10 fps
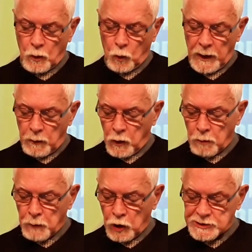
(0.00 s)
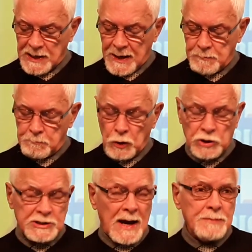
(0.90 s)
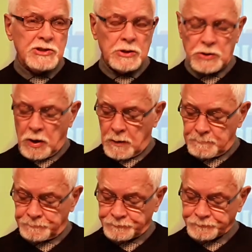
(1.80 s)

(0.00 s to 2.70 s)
we will more times than not,